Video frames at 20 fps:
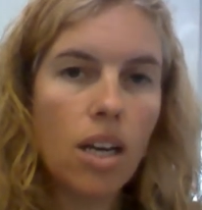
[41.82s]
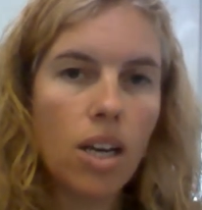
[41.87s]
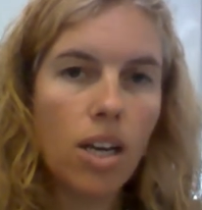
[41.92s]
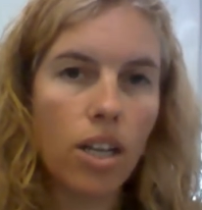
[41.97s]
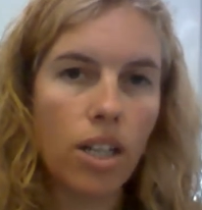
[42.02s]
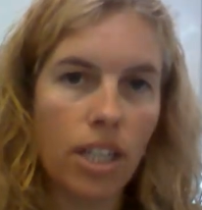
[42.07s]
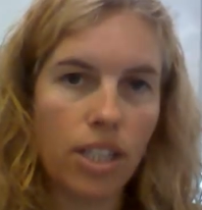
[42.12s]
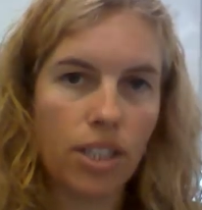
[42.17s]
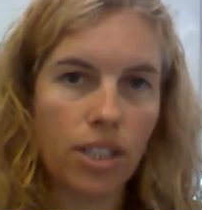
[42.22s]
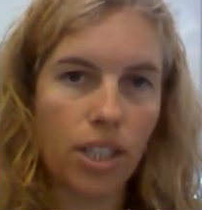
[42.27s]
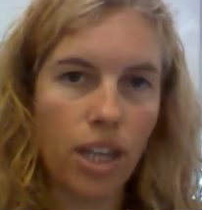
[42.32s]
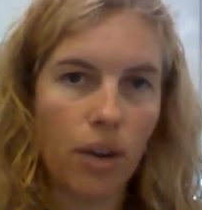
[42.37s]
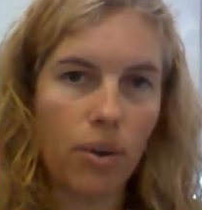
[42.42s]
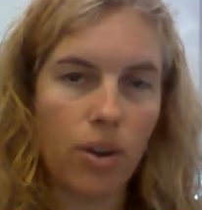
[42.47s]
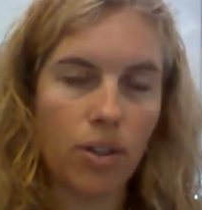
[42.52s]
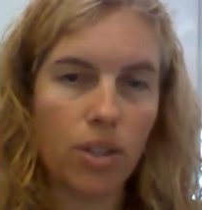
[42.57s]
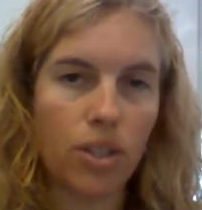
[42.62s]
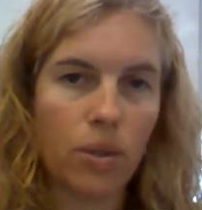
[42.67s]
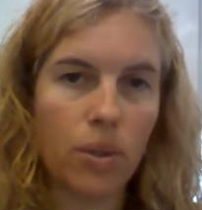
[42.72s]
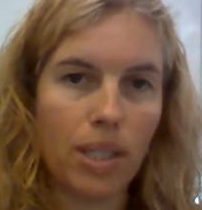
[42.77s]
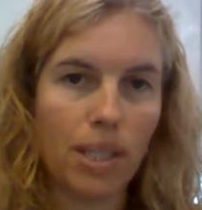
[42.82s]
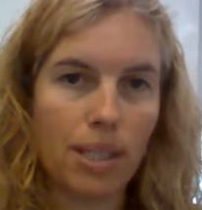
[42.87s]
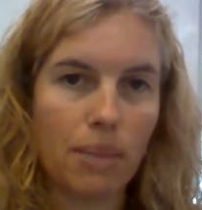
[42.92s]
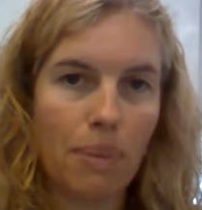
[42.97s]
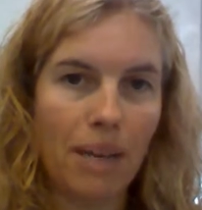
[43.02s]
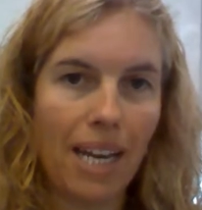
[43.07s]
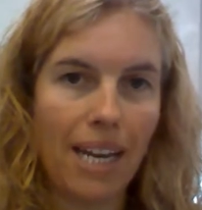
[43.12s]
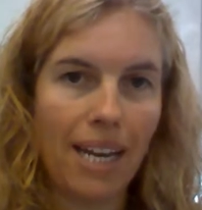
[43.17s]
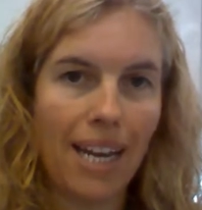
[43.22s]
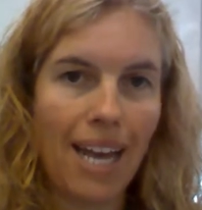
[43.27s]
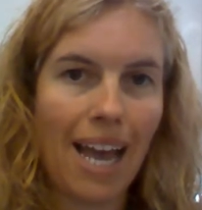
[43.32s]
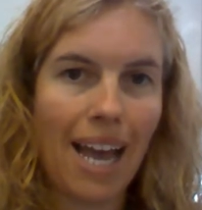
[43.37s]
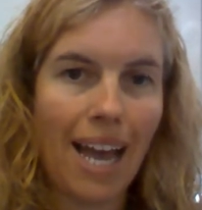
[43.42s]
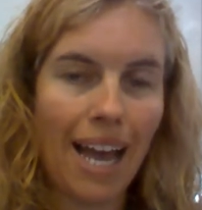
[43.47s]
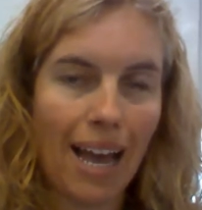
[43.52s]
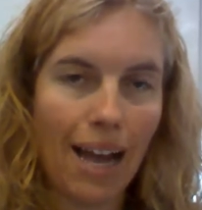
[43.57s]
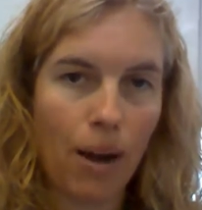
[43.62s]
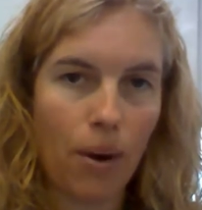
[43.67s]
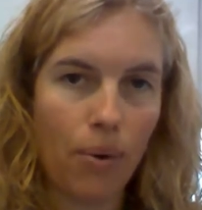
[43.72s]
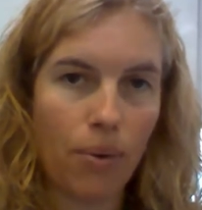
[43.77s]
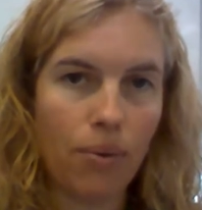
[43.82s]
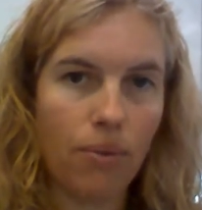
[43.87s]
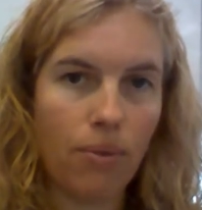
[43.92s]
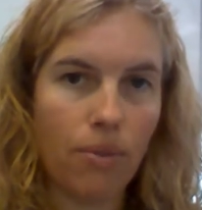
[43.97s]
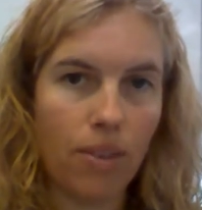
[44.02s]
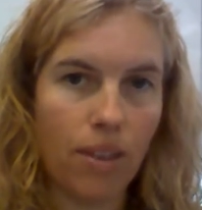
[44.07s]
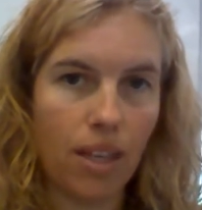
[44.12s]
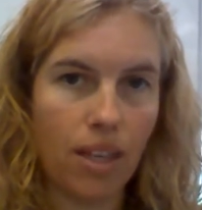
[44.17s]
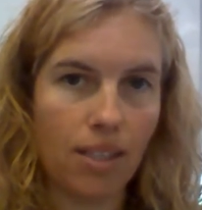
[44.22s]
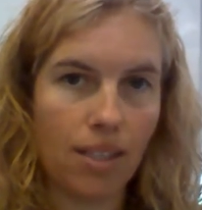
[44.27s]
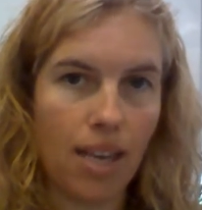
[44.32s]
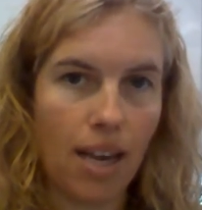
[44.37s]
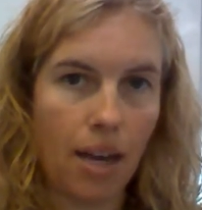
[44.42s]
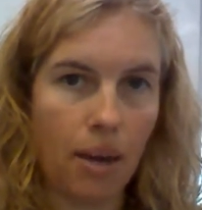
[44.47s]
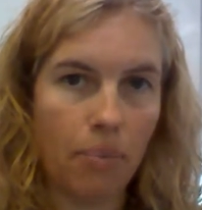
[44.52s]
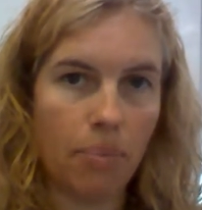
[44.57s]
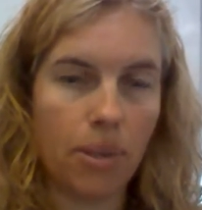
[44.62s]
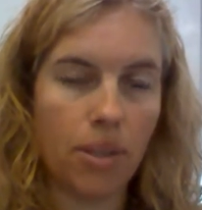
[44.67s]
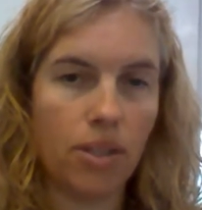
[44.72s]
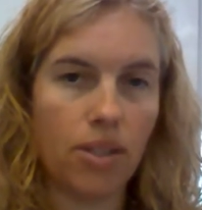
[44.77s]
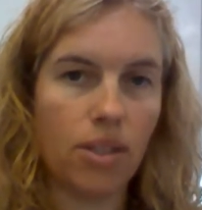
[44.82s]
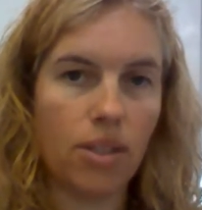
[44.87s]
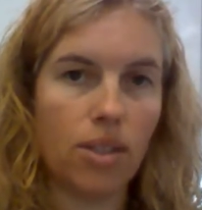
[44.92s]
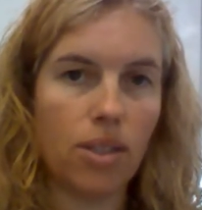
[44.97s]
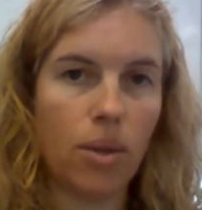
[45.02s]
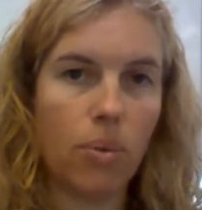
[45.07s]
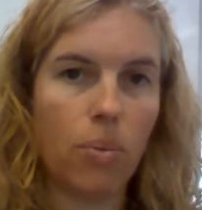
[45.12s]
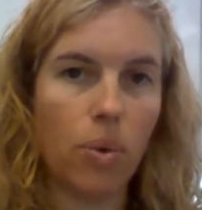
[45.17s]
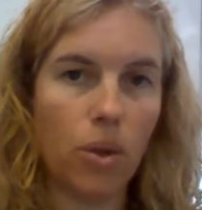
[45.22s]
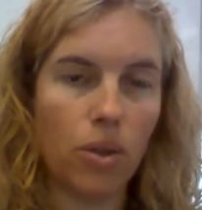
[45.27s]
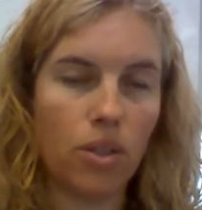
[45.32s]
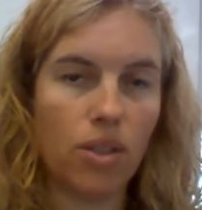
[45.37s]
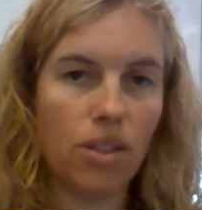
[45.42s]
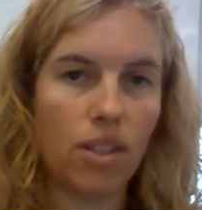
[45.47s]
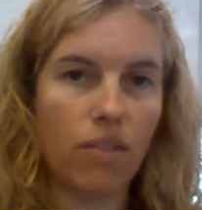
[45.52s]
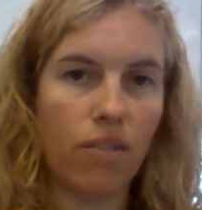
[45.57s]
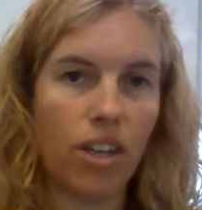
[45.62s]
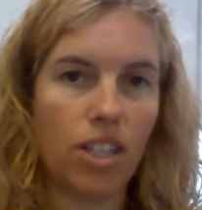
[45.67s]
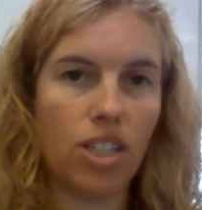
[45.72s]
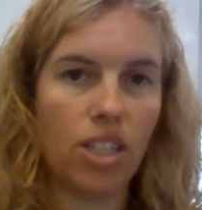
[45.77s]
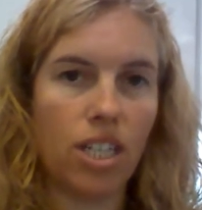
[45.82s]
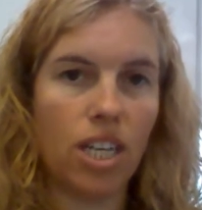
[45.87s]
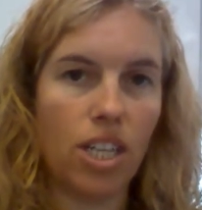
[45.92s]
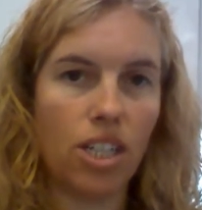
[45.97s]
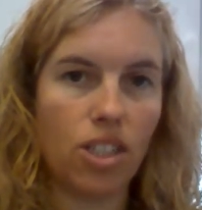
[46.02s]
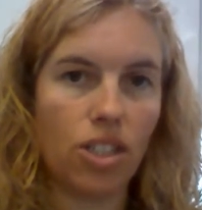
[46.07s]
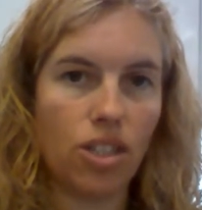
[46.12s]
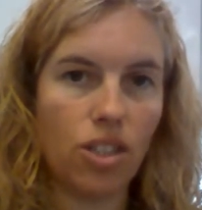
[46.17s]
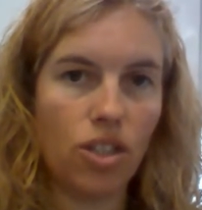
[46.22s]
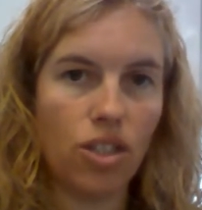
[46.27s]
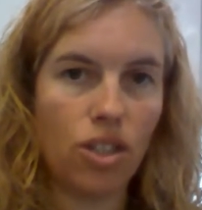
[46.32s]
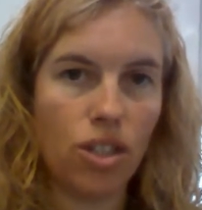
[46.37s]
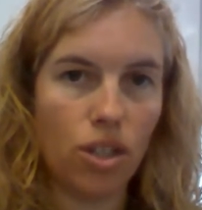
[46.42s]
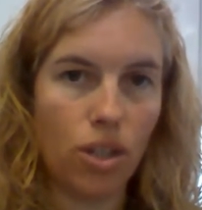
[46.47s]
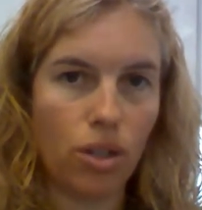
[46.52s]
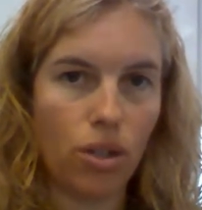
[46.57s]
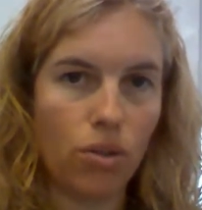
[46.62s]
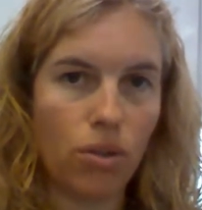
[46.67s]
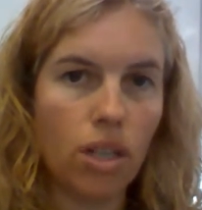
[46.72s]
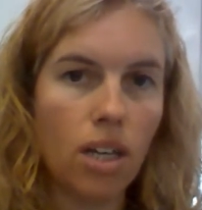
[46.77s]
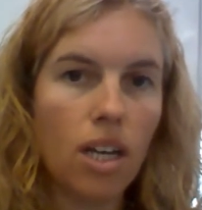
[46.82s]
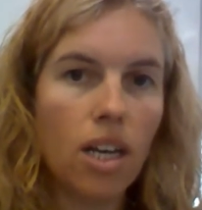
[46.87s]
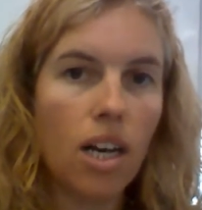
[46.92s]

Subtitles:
You need to go on to explain how this happens. So what does the vegetation do?